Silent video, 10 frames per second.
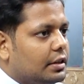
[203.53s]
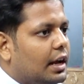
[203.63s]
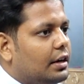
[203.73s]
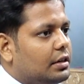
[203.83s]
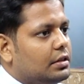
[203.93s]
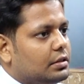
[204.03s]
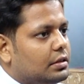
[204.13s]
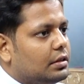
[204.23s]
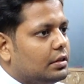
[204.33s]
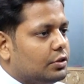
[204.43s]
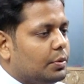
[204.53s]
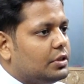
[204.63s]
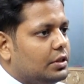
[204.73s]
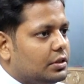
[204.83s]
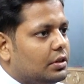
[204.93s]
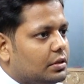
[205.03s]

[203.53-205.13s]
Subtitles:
that superstition or